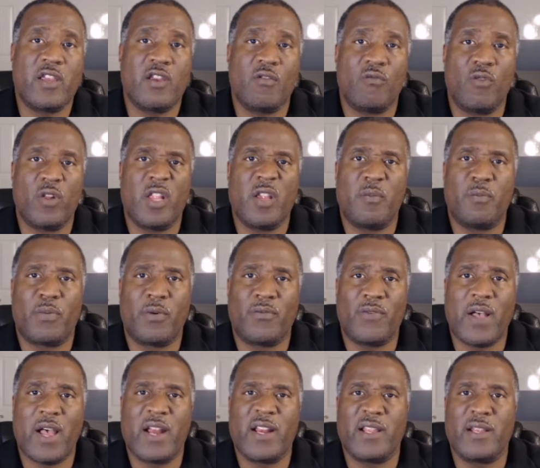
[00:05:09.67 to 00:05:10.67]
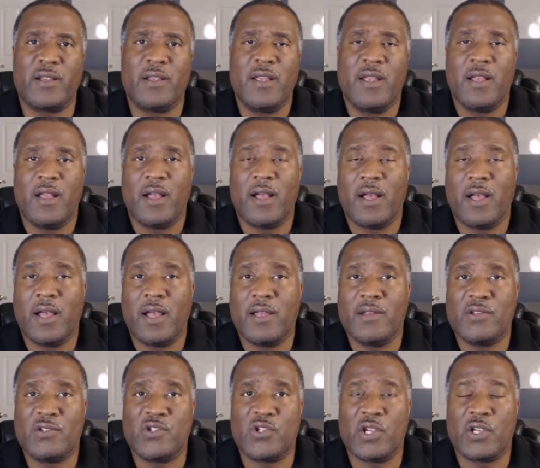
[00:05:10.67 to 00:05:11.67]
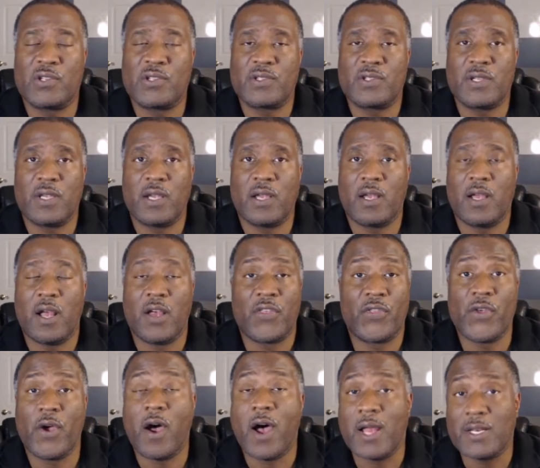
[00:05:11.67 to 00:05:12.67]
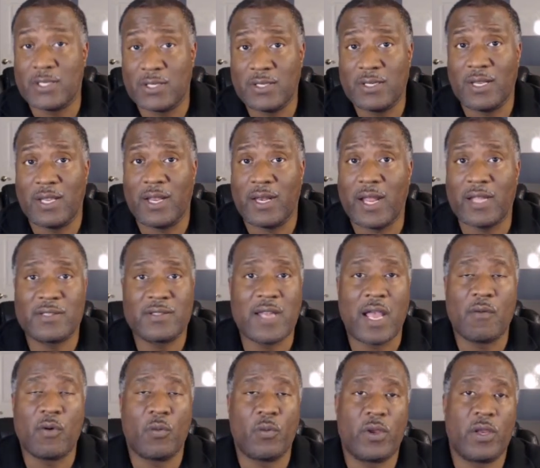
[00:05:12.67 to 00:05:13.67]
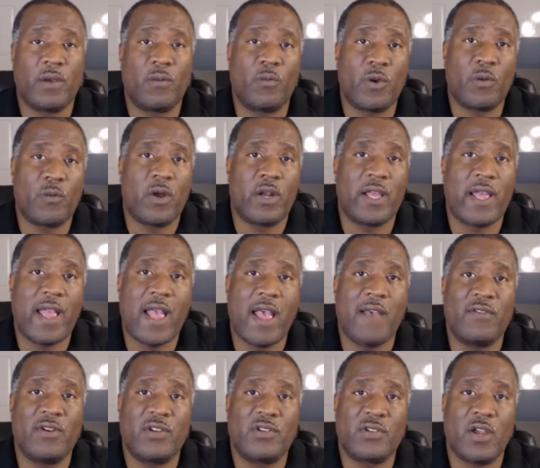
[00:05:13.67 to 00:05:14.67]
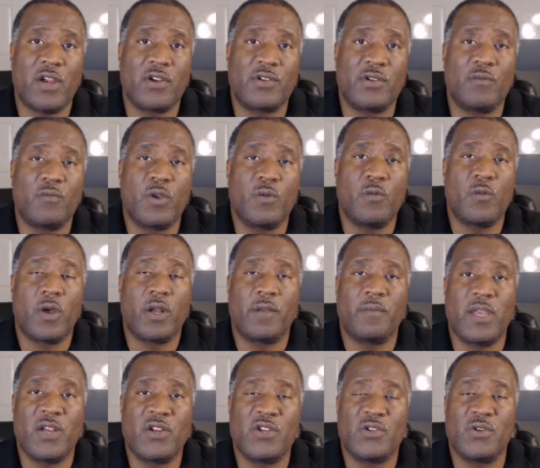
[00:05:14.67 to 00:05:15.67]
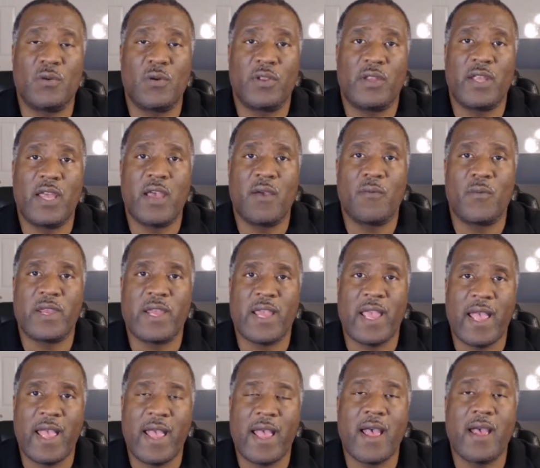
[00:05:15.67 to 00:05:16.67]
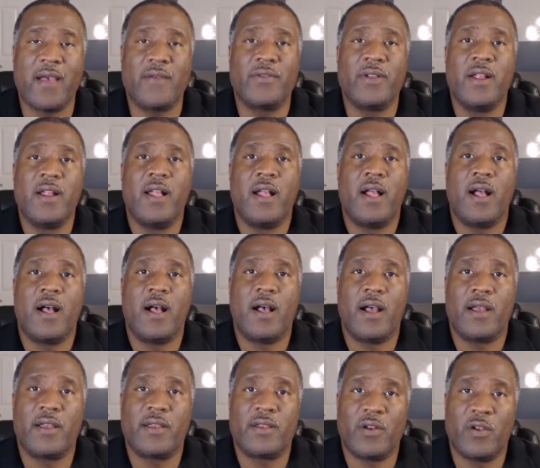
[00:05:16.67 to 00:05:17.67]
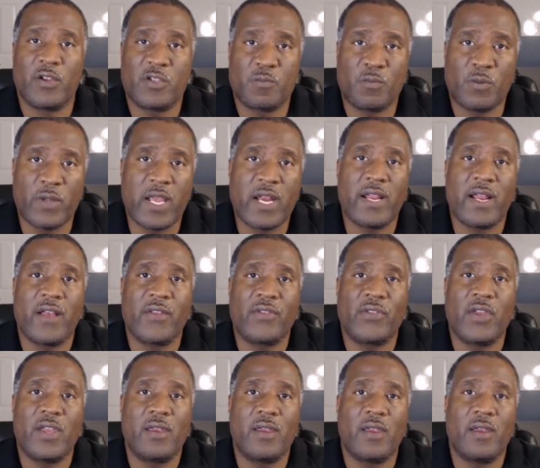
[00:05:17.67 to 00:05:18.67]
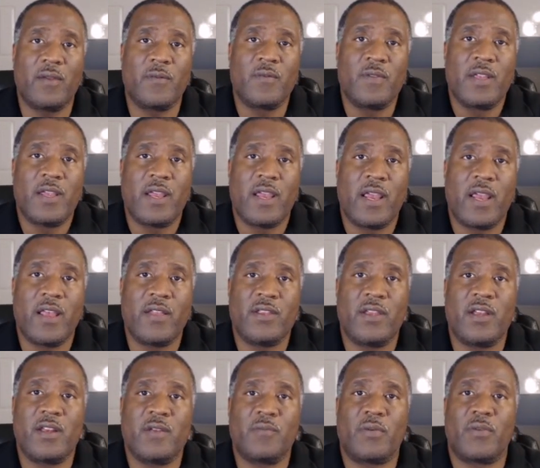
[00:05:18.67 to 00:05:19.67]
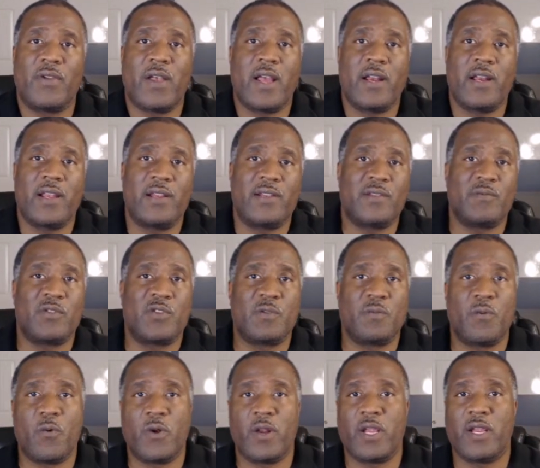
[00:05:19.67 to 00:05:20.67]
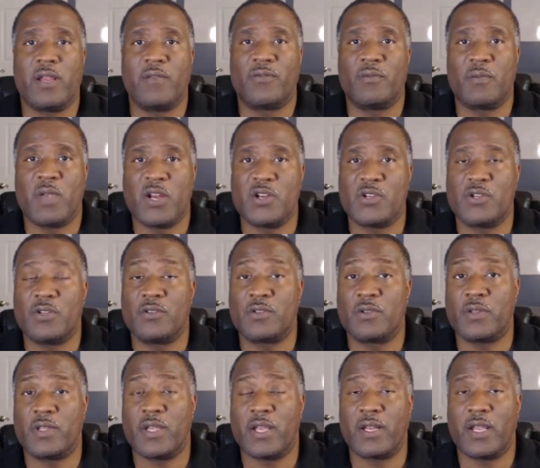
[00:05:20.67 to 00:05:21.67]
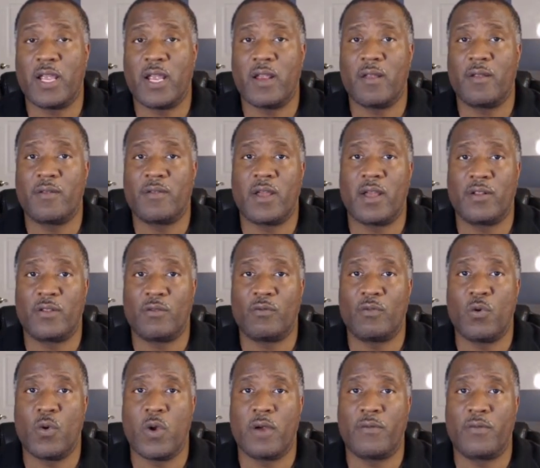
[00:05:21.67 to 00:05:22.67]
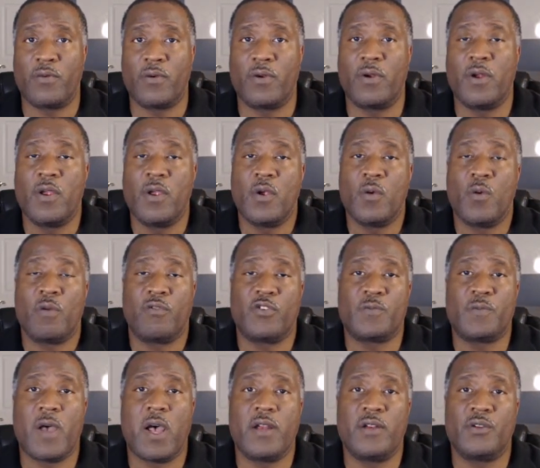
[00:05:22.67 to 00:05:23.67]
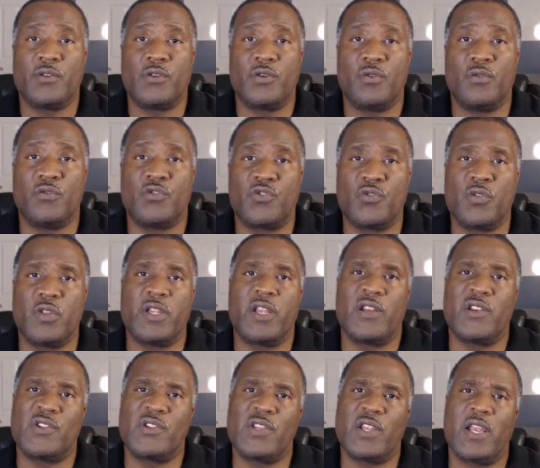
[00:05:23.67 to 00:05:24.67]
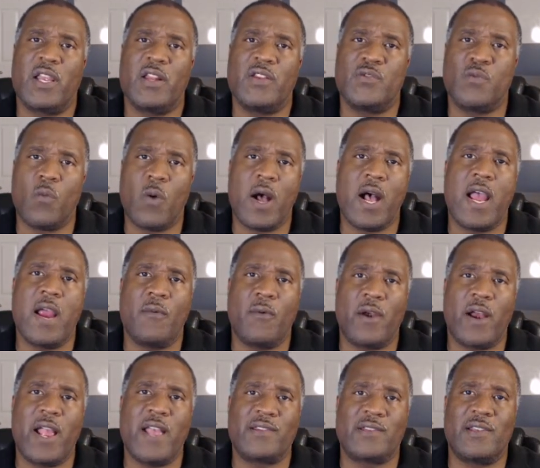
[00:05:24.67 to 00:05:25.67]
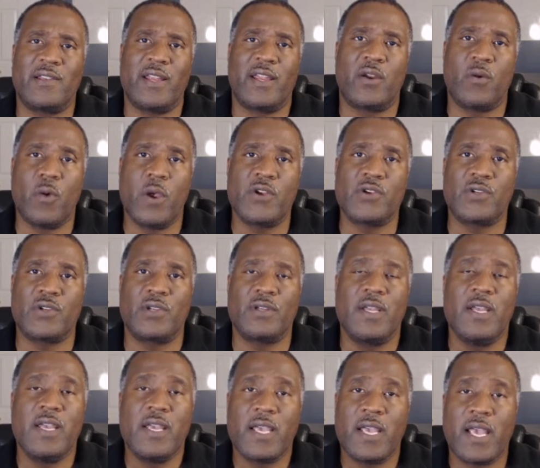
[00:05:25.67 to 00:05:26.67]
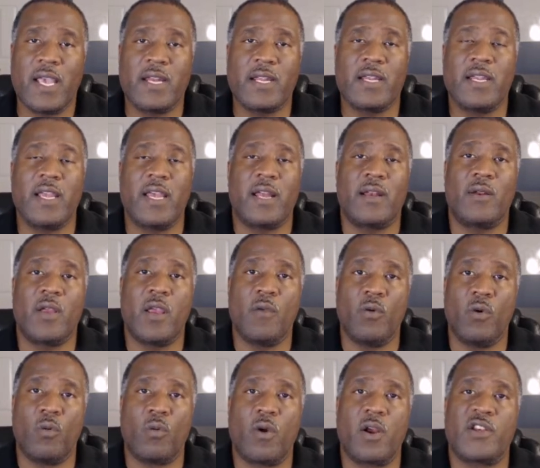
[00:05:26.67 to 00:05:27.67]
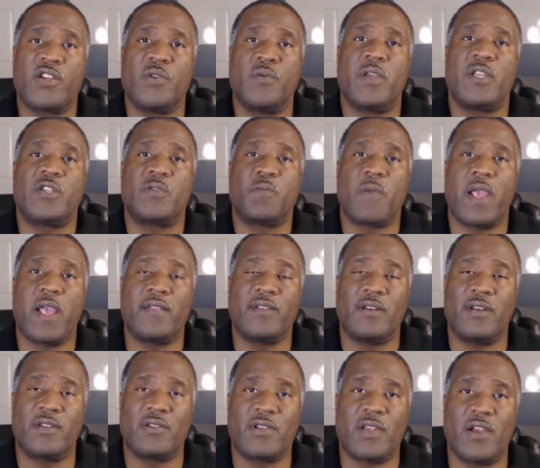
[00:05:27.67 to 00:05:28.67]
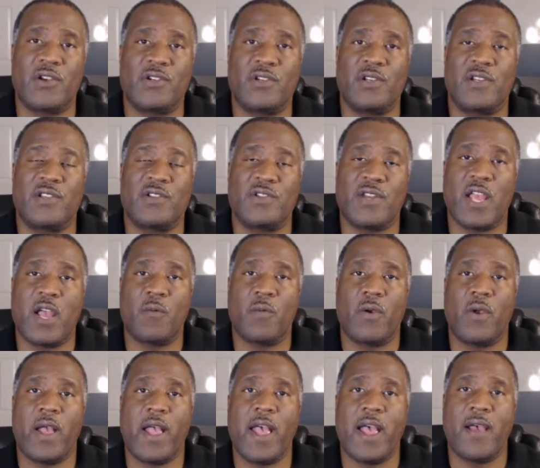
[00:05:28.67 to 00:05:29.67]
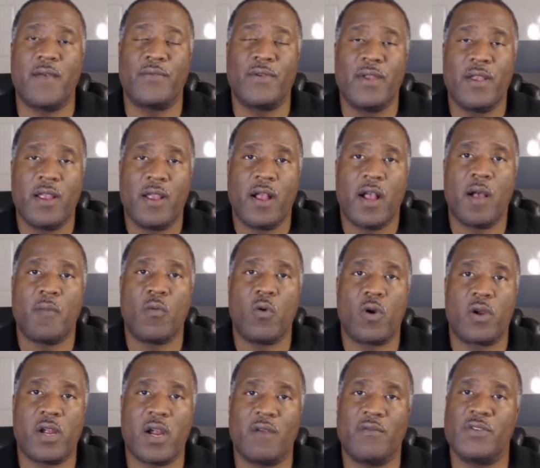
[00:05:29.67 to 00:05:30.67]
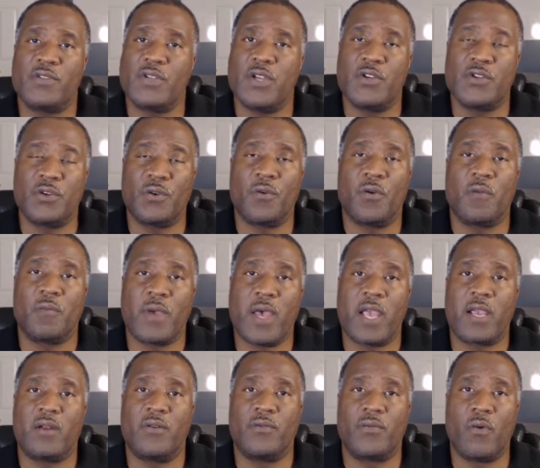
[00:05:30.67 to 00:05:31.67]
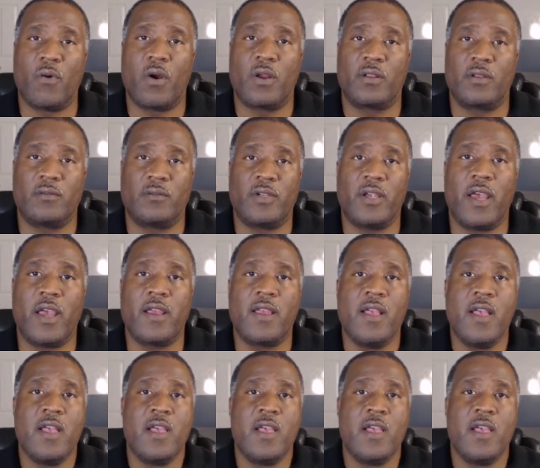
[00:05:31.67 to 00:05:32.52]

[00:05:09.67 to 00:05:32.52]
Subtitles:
You're really providing just a thought, and that's not what we want to have in discussion. We want to make sure that we have, explaining our thinking and then providing some supporting information so that whoever we're responding to truly understands why we're asking that question. And again, it will work to expand the discussion because now we'll have more conversation going back and forth, okay?